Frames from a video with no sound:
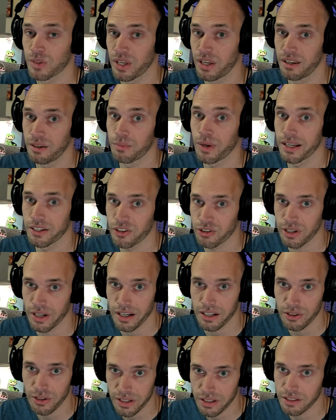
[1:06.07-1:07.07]
And my
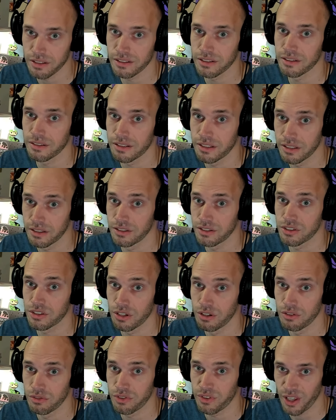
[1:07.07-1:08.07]
track record is
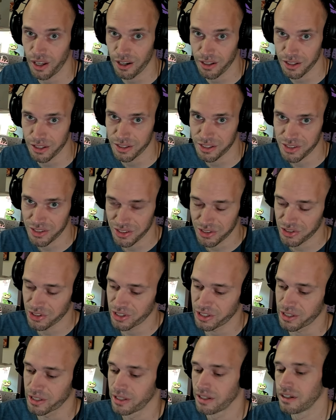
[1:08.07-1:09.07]
flawless this
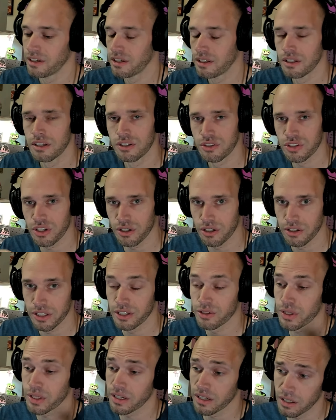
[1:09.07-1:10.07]
year. So
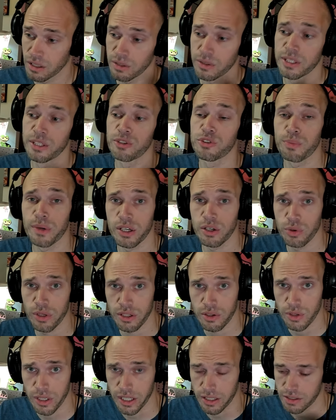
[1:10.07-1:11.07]
here we go, here's my
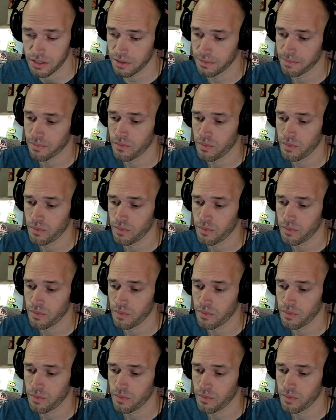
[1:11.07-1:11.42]
quick rant.